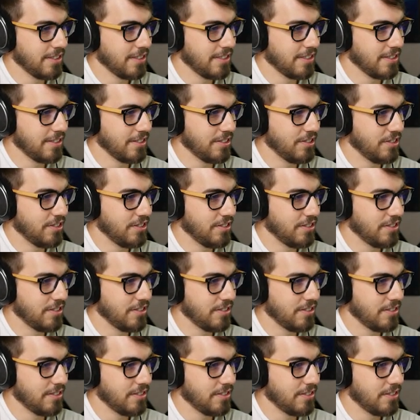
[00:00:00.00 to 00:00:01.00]
Oh,
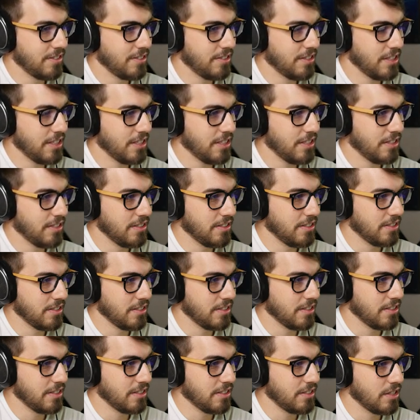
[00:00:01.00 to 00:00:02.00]

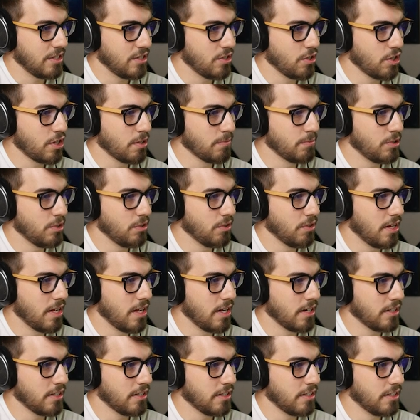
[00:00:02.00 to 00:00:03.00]
Jesus. It took him too long,